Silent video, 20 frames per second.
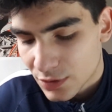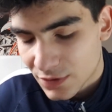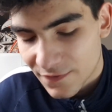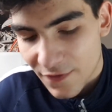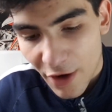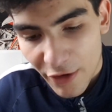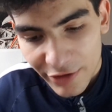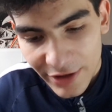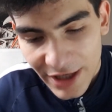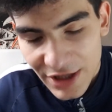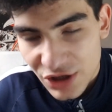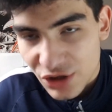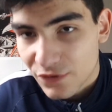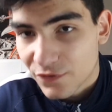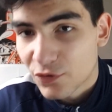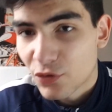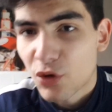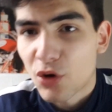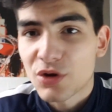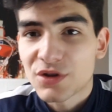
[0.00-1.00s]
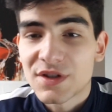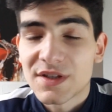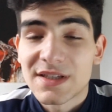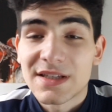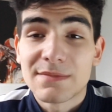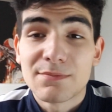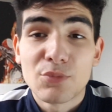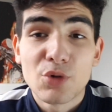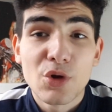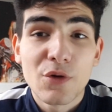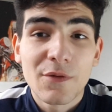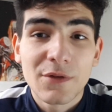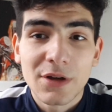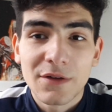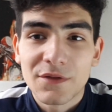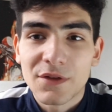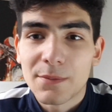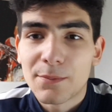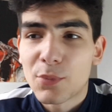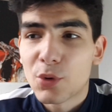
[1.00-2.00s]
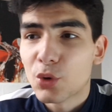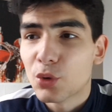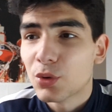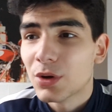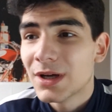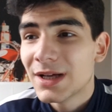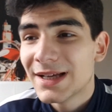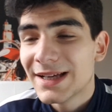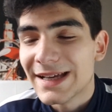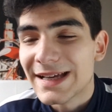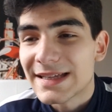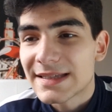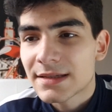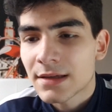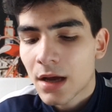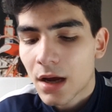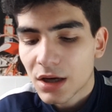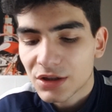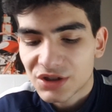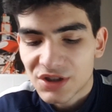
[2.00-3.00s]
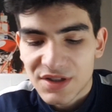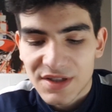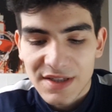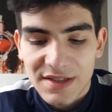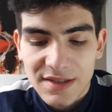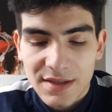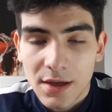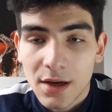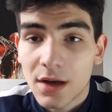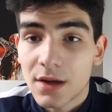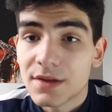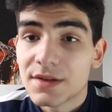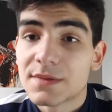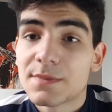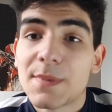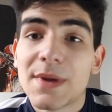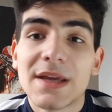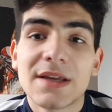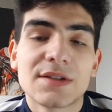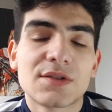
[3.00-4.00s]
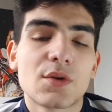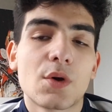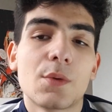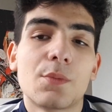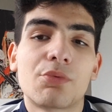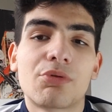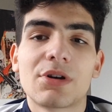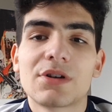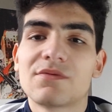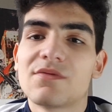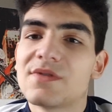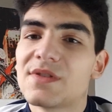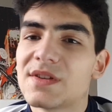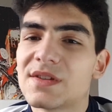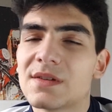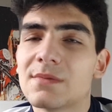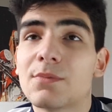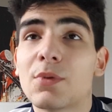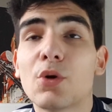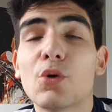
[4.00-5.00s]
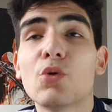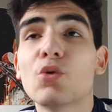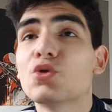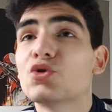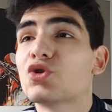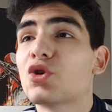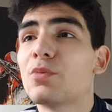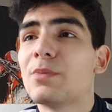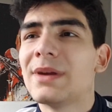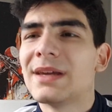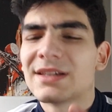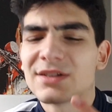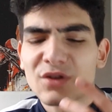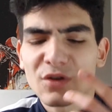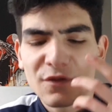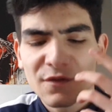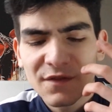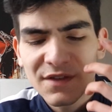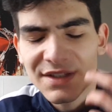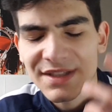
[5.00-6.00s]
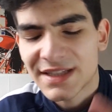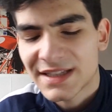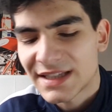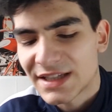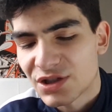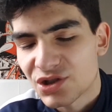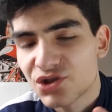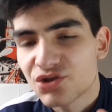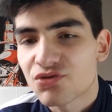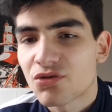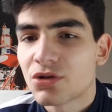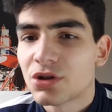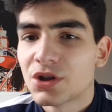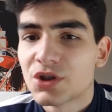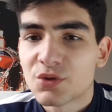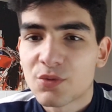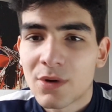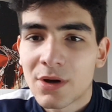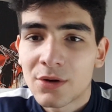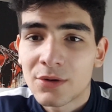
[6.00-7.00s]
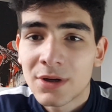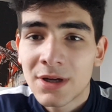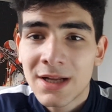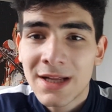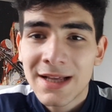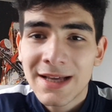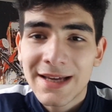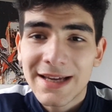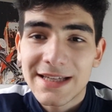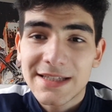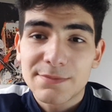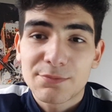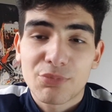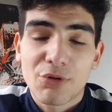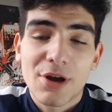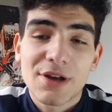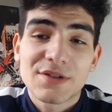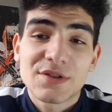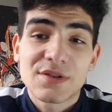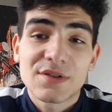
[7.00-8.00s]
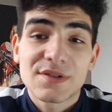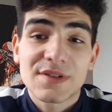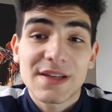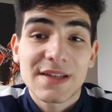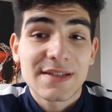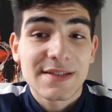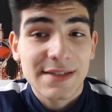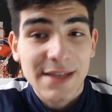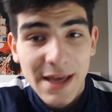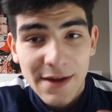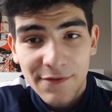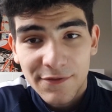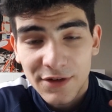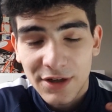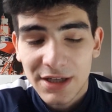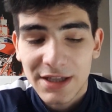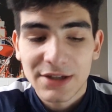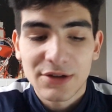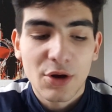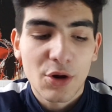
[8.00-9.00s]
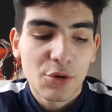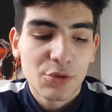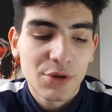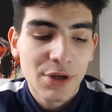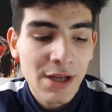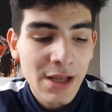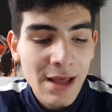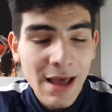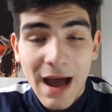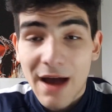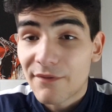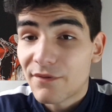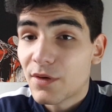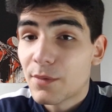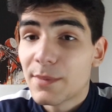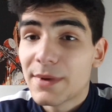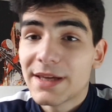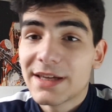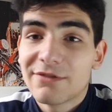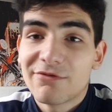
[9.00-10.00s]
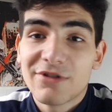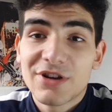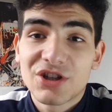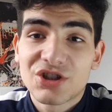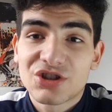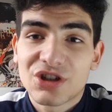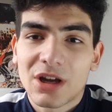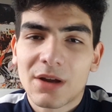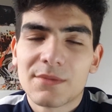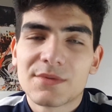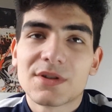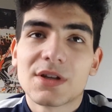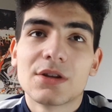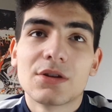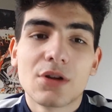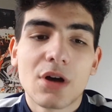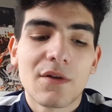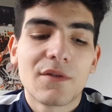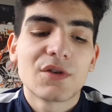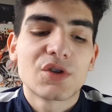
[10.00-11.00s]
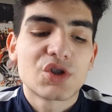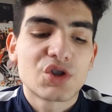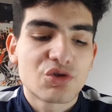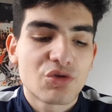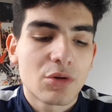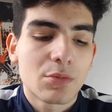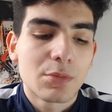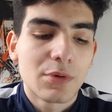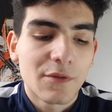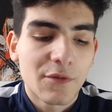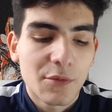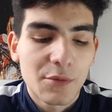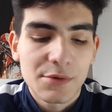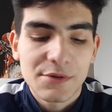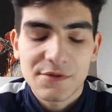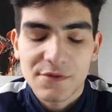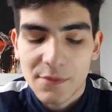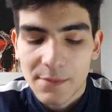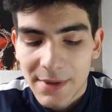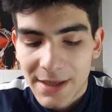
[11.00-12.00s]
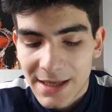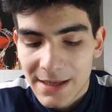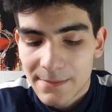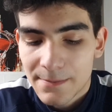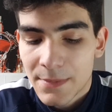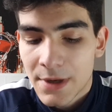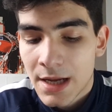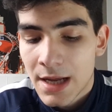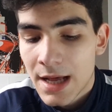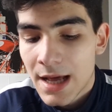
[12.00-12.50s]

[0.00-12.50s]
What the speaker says: variation of crosses, his movement of the ball, his touches, his turns, being so press resistant, but also being so physically strong as well. His presence is definitely known. And for me, Reece James, another strong performance from him.